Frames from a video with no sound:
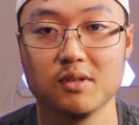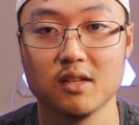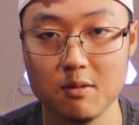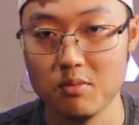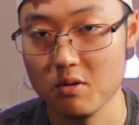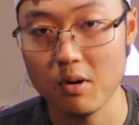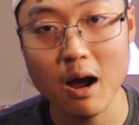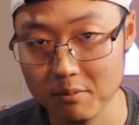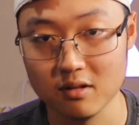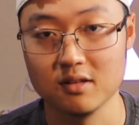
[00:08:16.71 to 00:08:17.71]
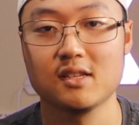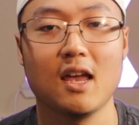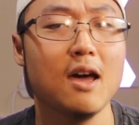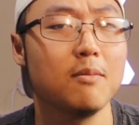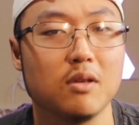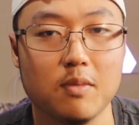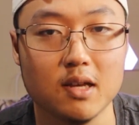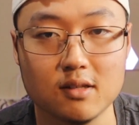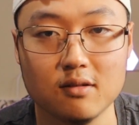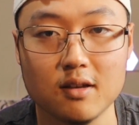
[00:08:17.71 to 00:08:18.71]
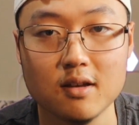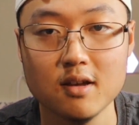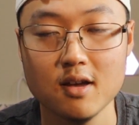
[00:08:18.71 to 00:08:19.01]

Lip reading: to keep your populace happy, basically.